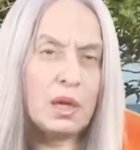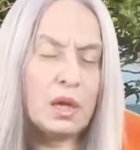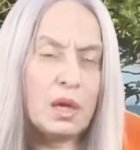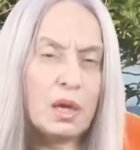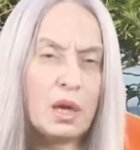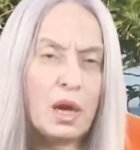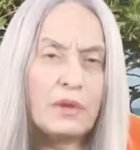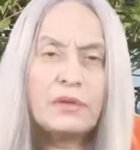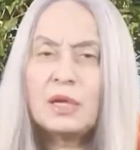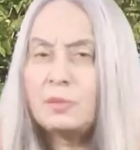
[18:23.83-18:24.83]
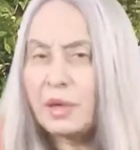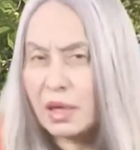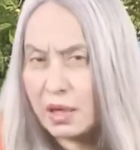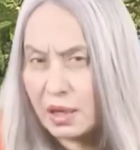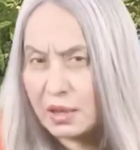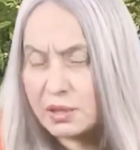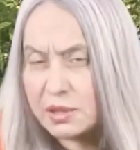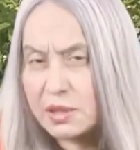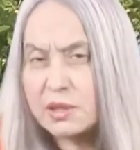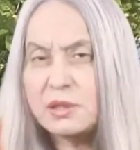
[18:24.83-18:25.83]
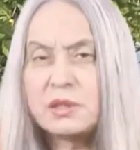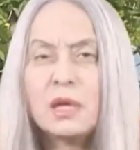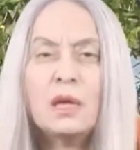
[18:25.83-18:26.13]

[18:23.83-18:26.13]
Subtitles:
There'll be classes.